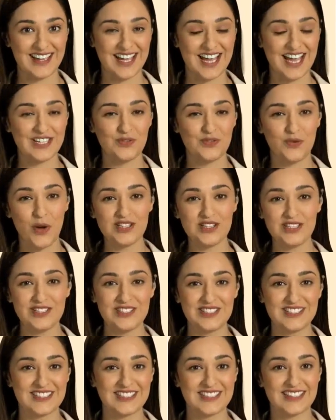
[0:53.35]
and water
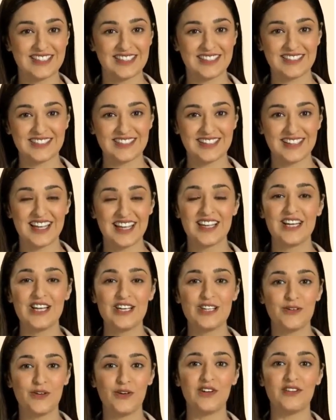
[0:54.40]
resistance,
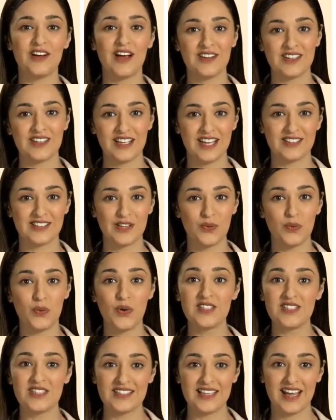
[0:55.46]
this product is a
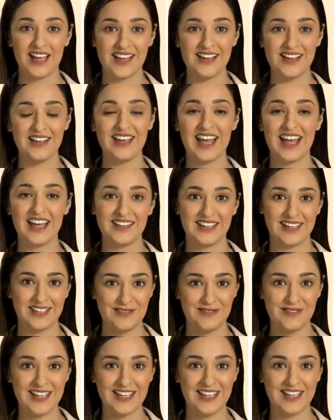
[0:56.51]
versatile and
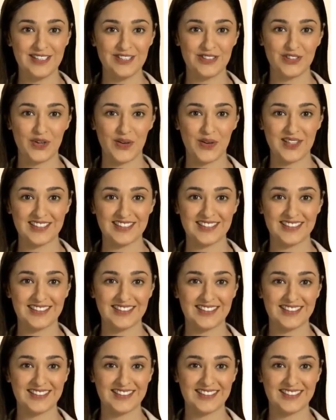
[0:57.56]
convenient choice.